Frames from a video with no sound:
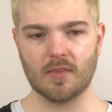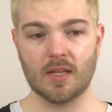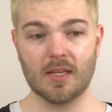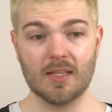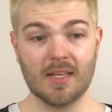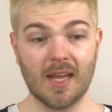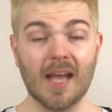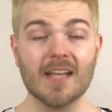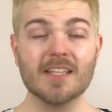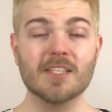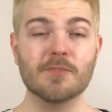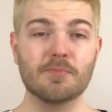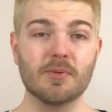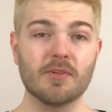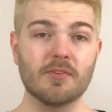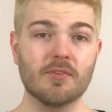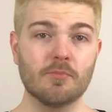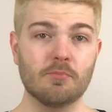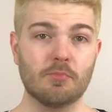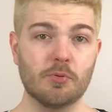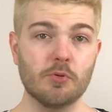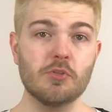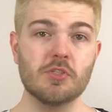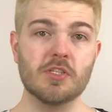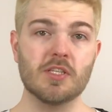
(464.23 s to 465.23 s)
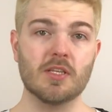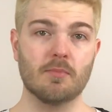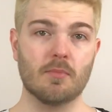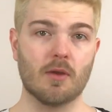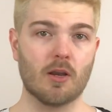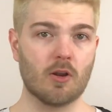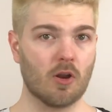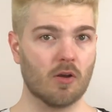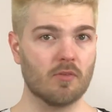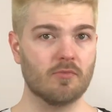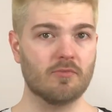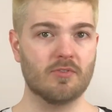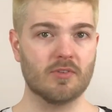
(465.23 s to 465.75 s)
It has been boosting my
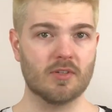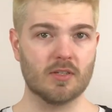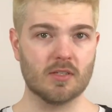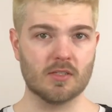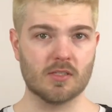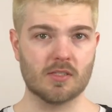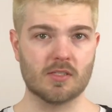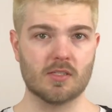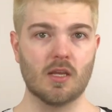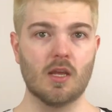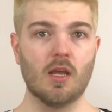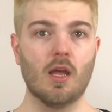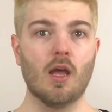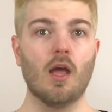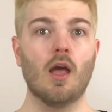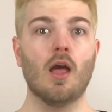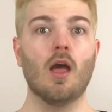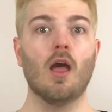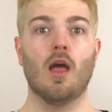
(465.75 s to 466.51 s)
confidence